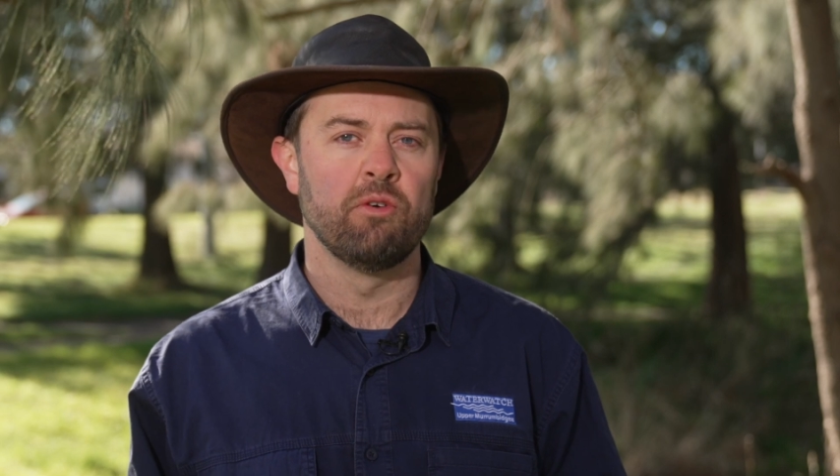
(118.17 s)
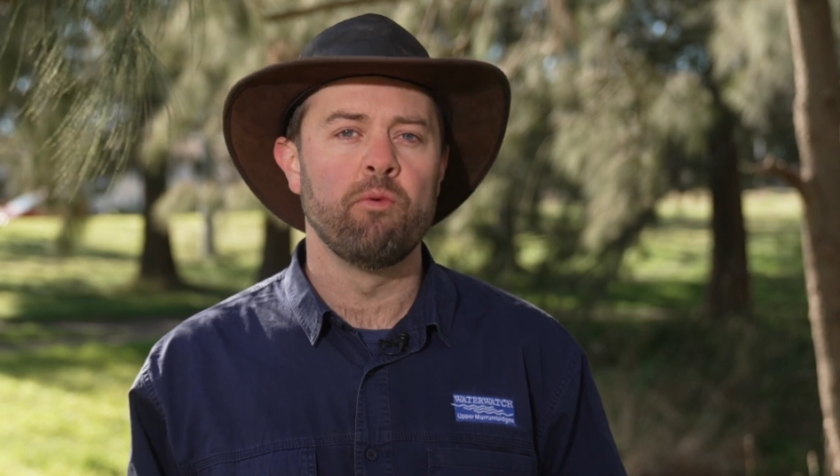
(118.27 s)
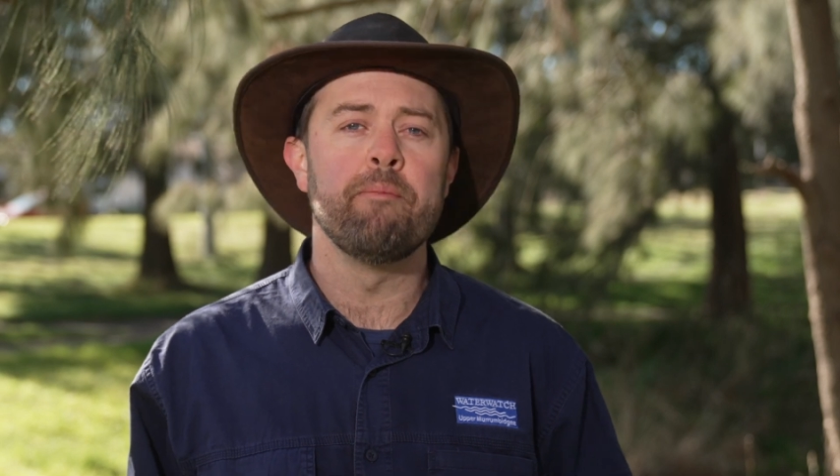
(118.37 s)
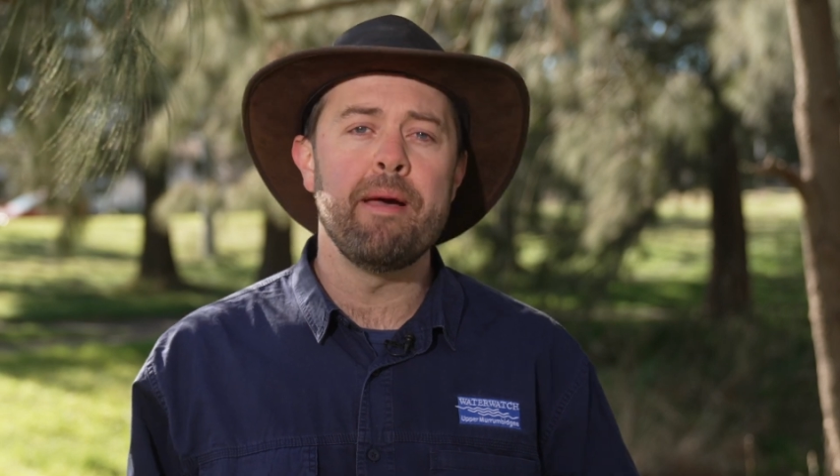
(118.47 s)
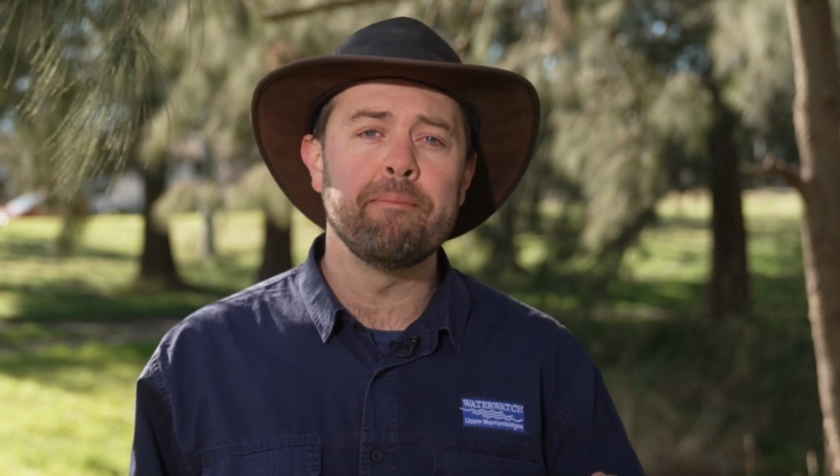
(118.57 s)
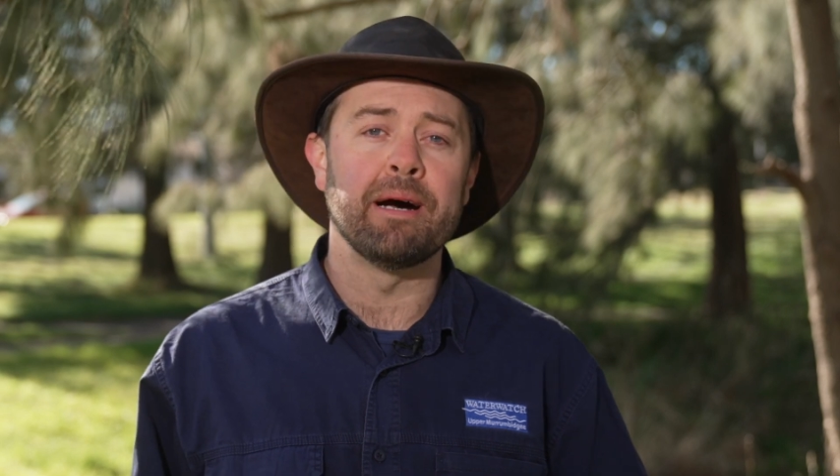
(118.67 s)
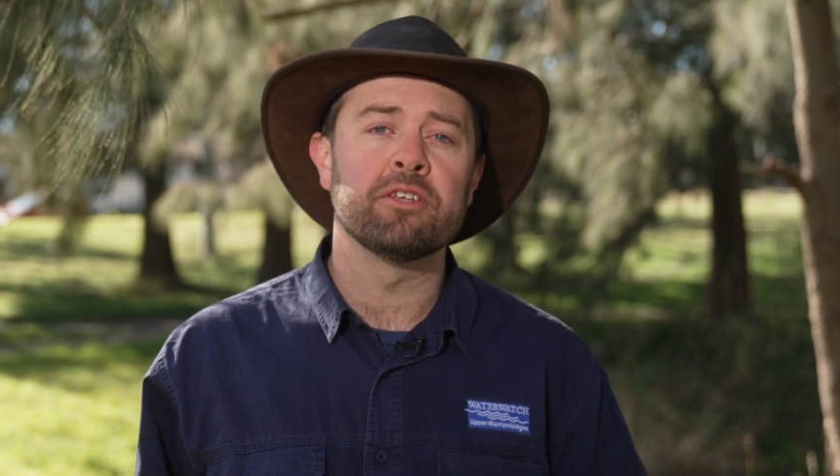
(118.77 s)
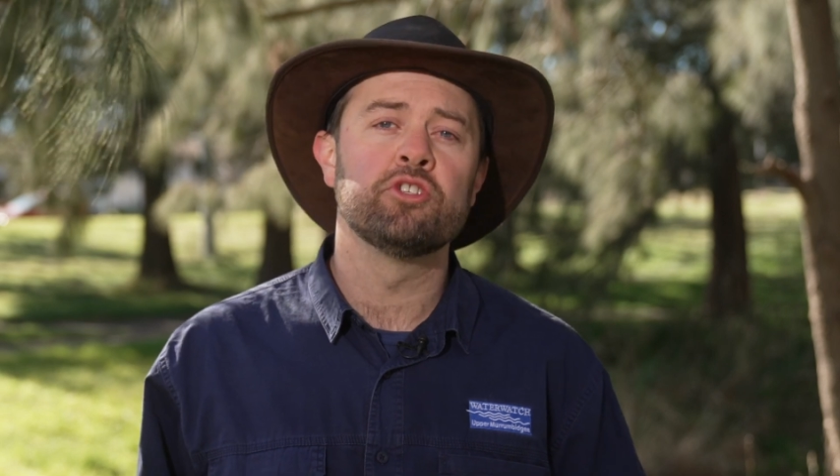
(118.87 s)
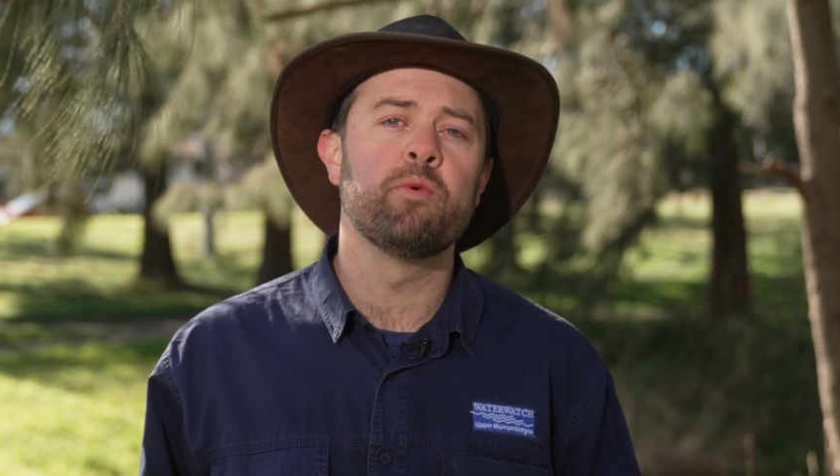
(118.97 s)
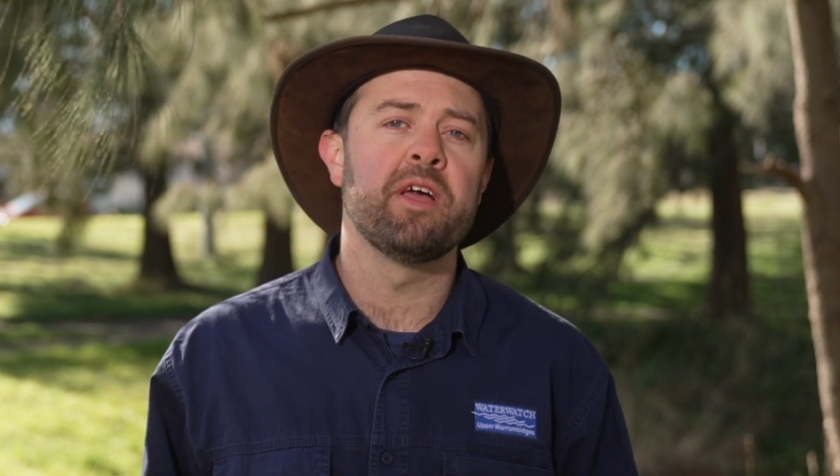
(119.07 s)
remember
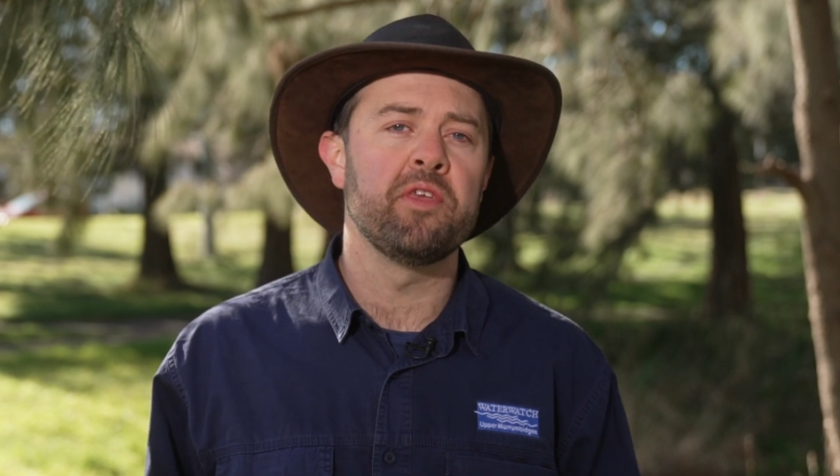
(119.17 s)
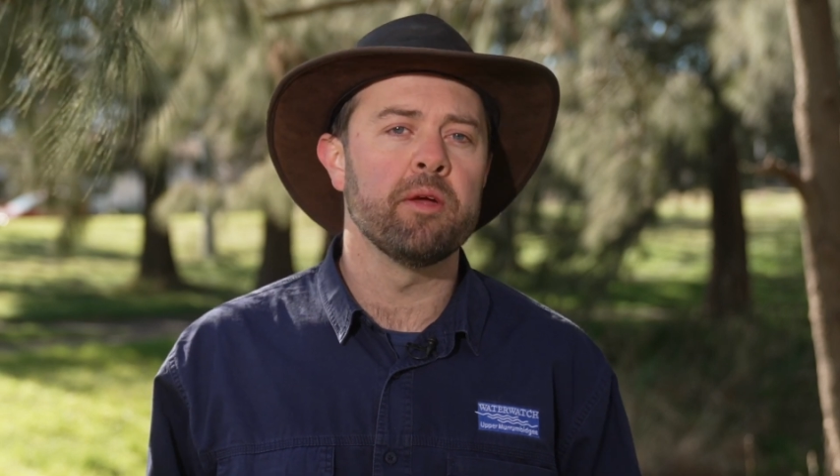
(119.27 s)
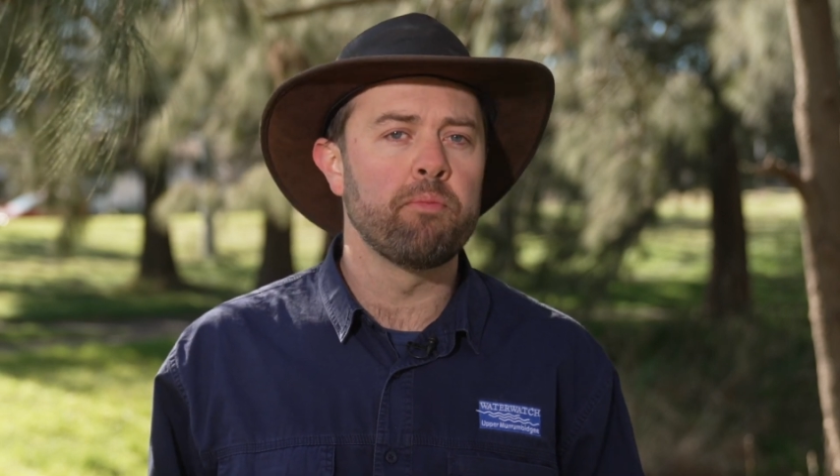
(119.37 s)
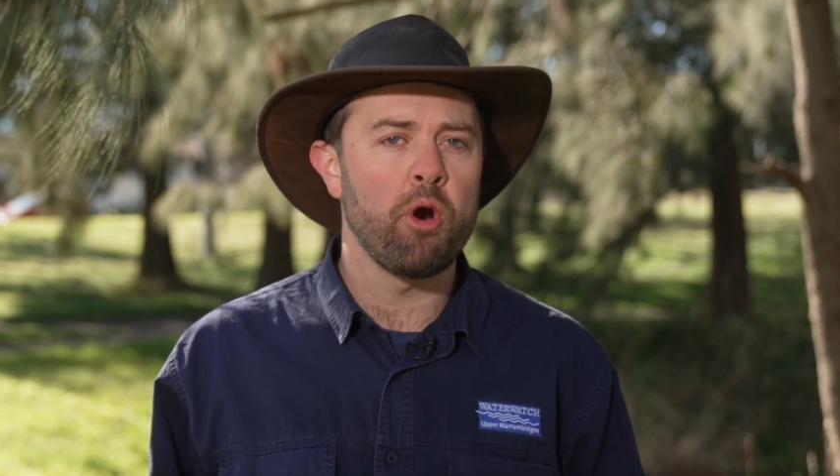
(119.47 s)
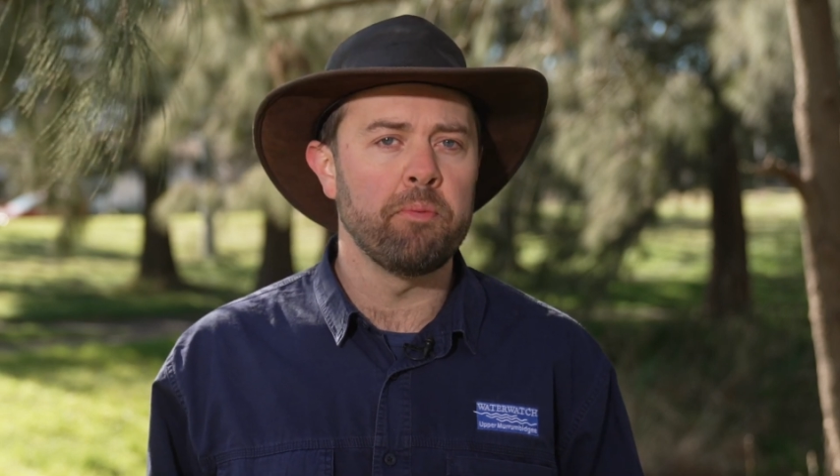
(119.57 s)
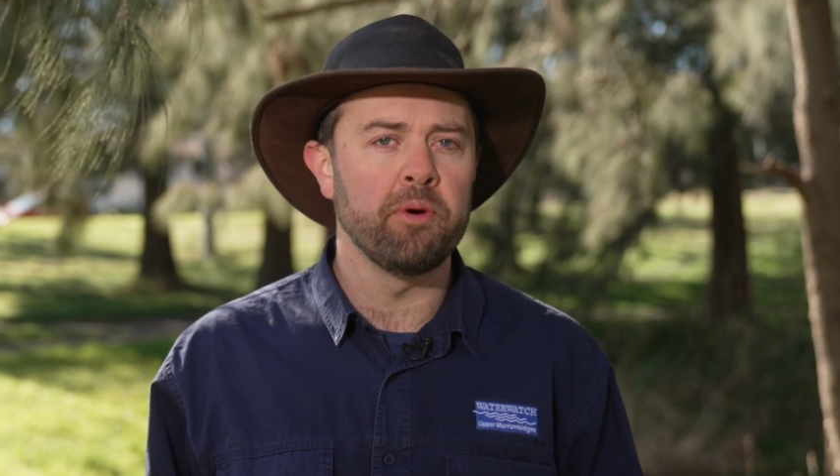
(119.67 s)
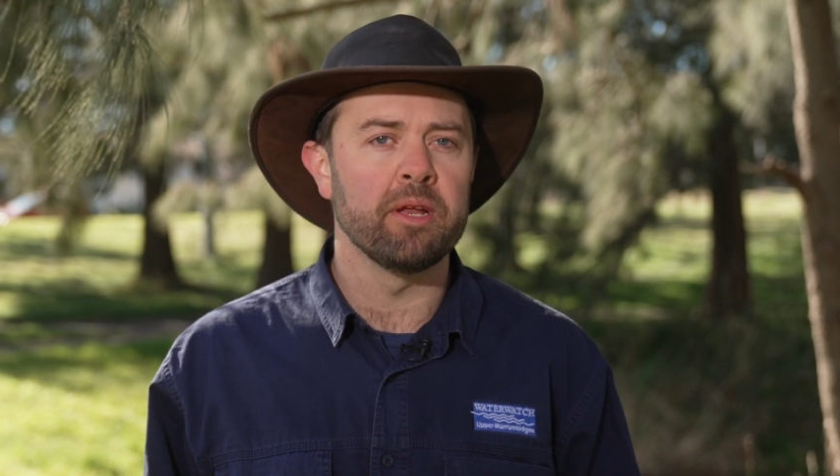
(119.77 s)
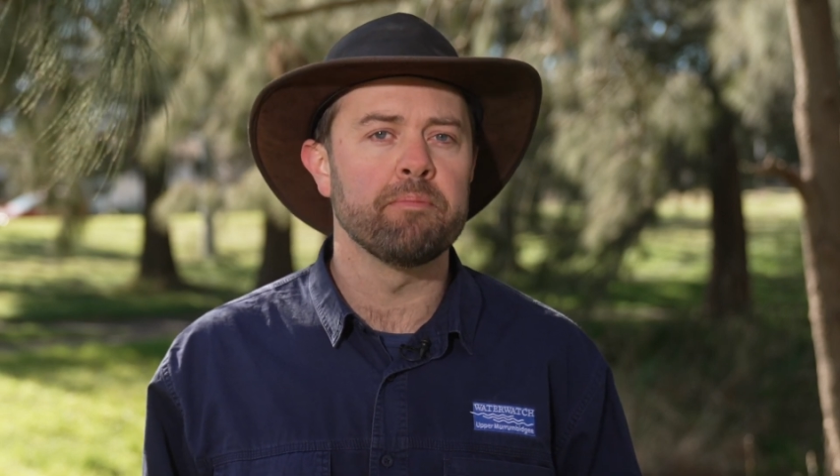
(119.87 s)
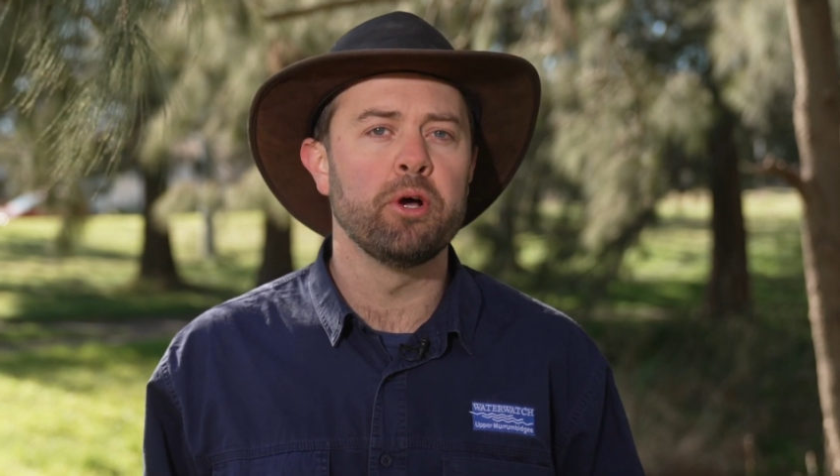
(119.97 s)
to wear the appropriate